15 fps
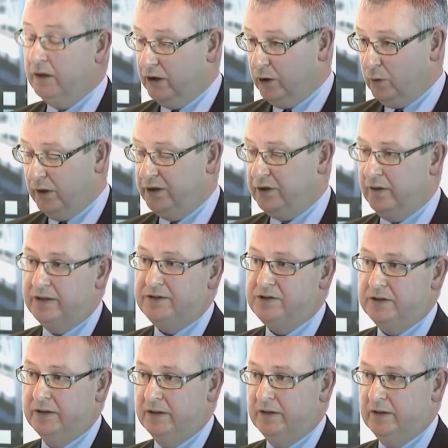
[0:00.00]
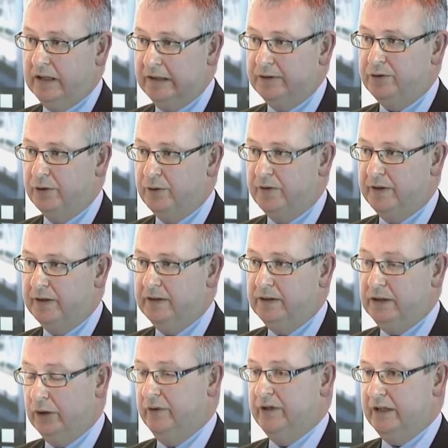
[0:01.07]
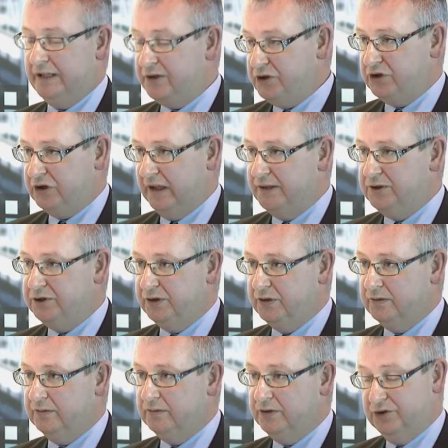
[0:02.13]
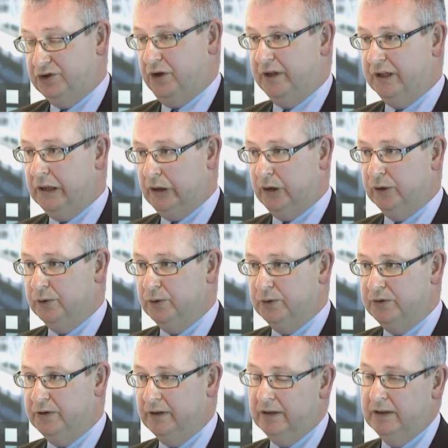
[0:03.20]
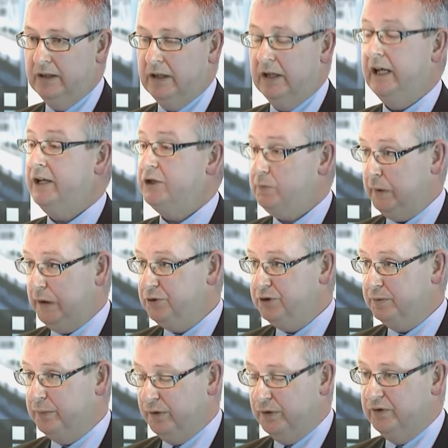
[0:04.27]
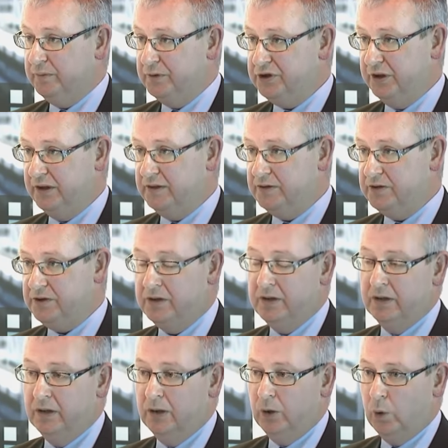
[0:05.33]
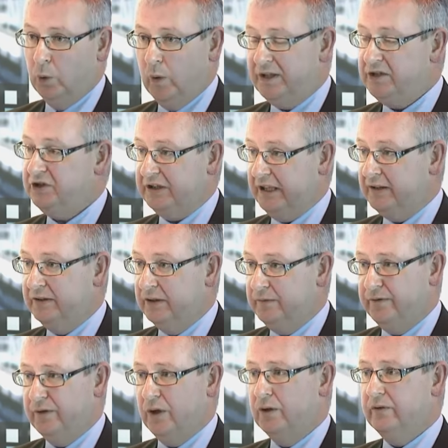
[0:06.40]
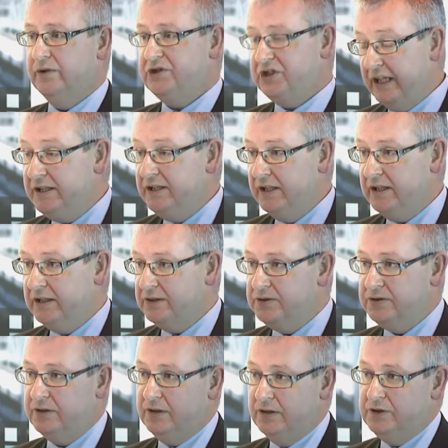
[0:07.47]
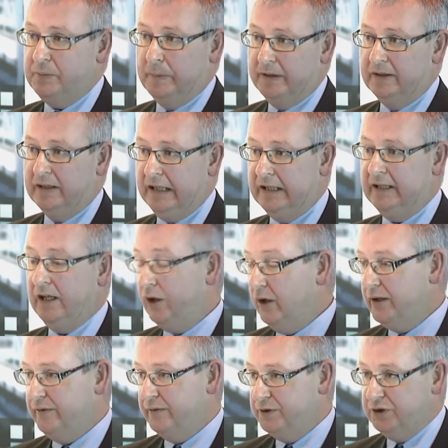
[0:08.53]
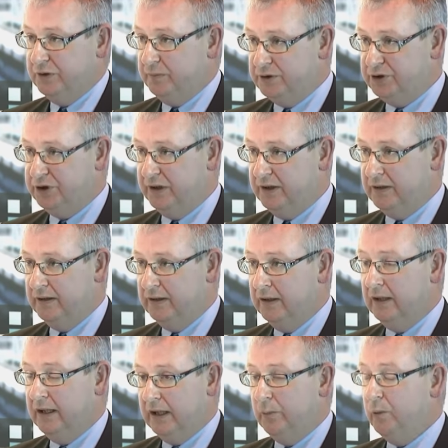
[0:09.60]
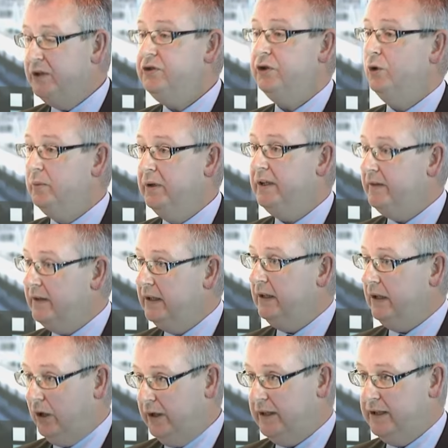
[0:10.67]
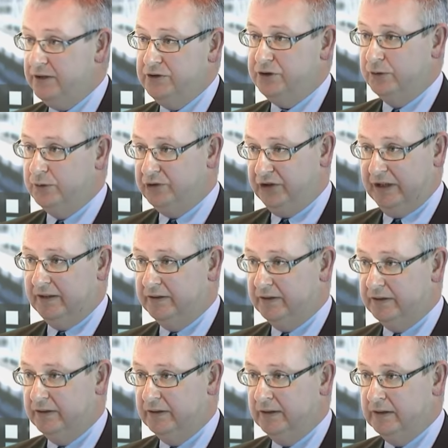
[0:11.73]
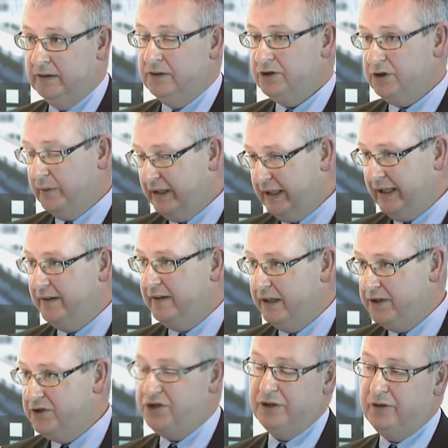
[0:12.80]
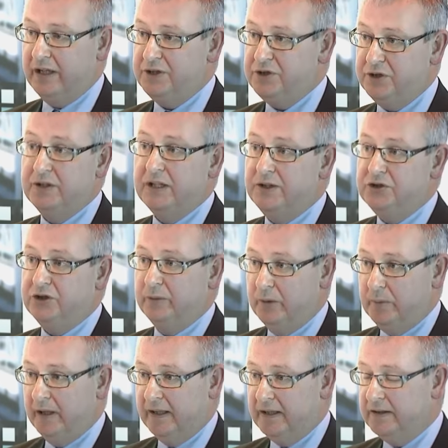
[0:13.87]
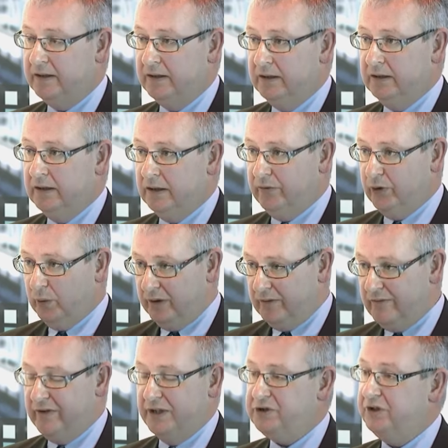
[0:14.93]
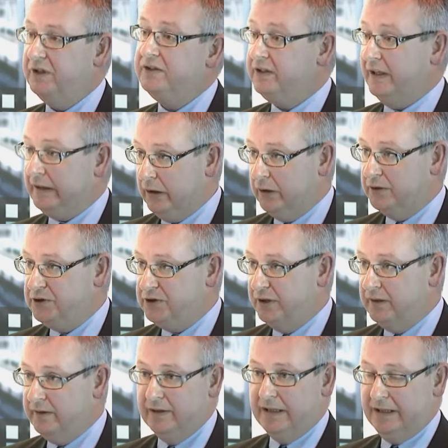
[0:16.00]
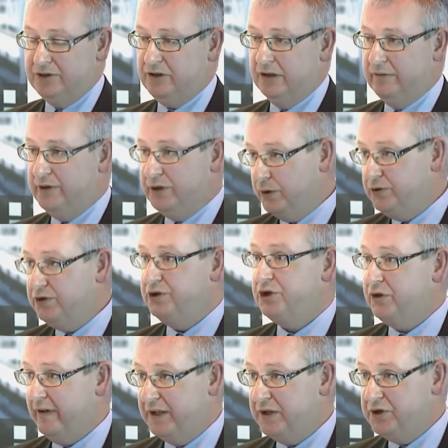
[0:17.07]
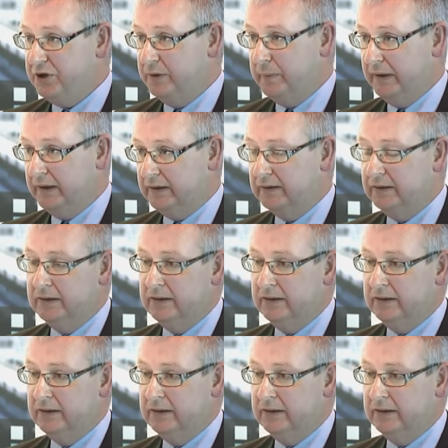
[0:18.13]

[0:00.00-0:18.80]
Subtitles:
You're quite correct, Andrew. The current legislation does not include explosion-proof machines. WEG's standard for over 10 years has been a high-efficient machine, and we do meet the IE2 standard. So again, the consideration needs to be made. If you want to invest in technology that actually reduces your energy bill,